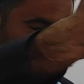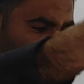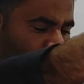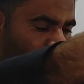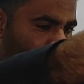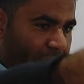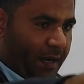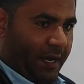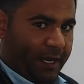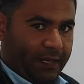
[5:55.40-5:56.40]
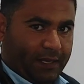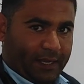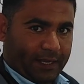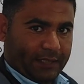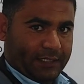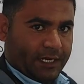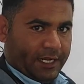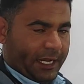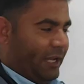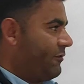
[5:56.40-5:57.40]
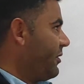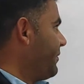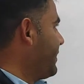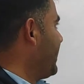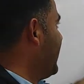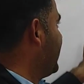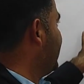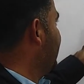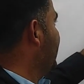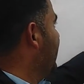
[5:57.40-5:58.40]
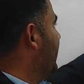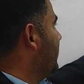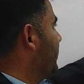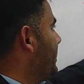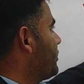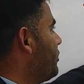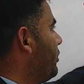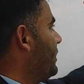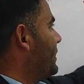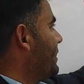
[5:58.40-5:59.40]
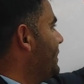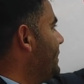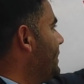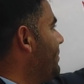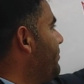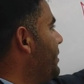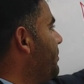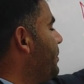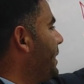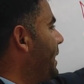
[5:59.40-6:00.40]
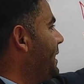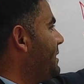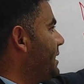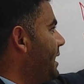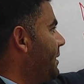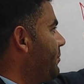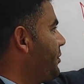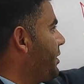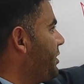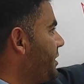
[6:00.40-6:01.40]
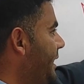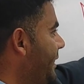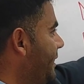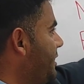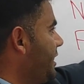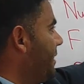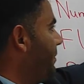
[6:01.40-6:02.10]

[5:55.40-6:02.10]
both behind and in front of the car. So it's called number plate in British English. In